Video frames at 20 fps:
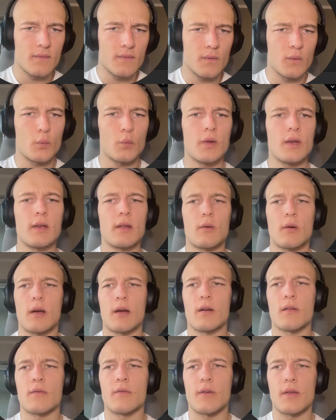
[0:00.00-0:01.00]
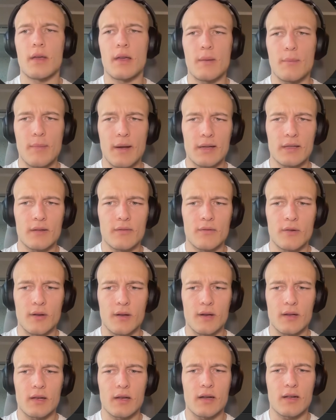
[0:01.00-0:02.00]
We now have a magnifying
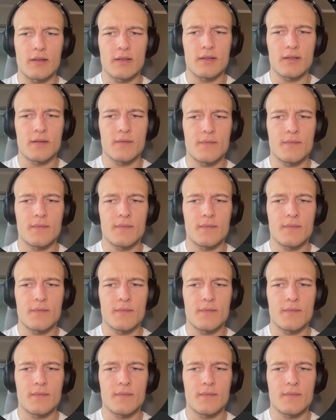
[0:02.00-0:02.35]
glass